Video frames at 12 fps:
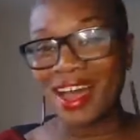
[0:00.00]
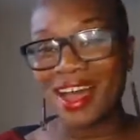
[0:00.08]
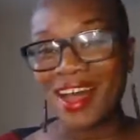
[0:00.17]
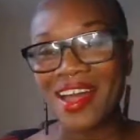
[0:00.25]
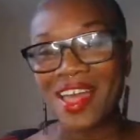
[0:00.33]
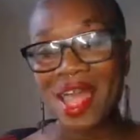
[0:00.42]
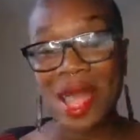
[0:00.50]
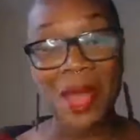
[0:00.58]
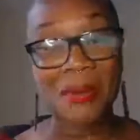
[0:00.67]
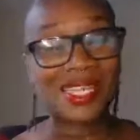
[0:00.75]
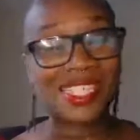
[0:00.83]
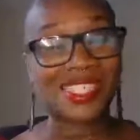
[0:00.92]
I
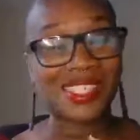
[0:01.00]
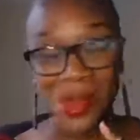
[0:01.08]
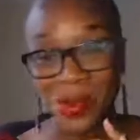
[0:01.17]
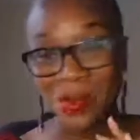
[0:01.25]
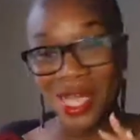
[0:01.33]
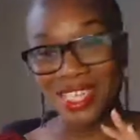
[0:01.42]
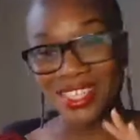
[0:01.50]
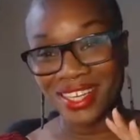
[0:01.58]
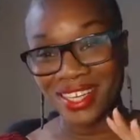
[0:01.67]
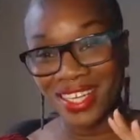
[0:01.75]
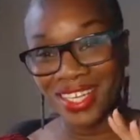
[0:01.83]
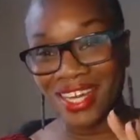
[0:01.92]
am so
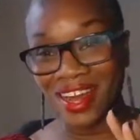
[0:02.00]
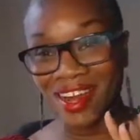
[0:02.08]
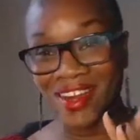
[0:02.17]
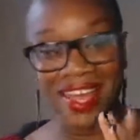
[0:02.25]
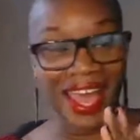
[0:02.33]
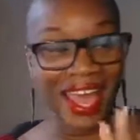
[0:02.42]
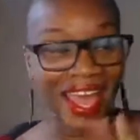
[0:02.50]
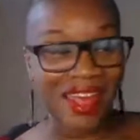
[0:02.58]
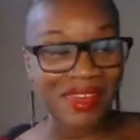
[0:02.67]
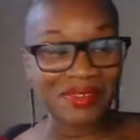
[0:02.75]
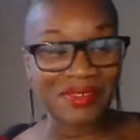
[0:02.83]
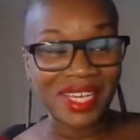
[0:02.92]
excited. I
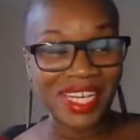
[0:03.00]
have